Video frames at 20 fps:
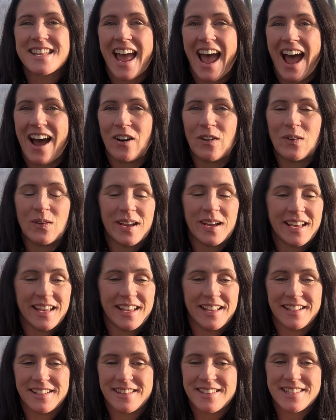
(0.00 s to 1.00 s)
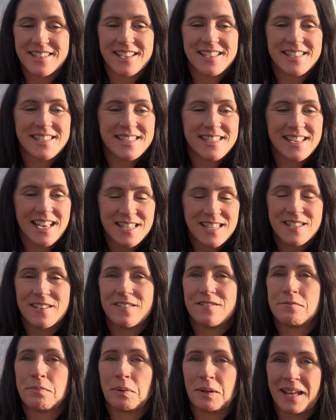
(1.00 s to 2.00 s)
out in
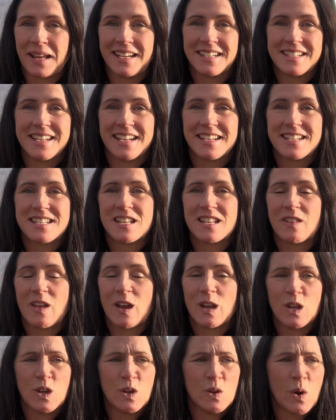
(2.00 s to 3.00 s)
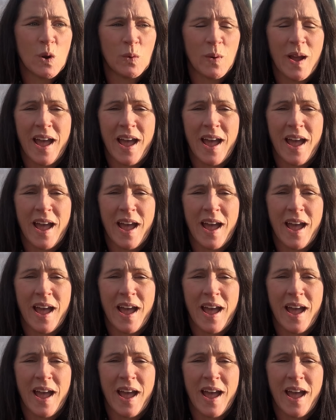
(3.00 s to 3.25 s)
successive plantings so that you don't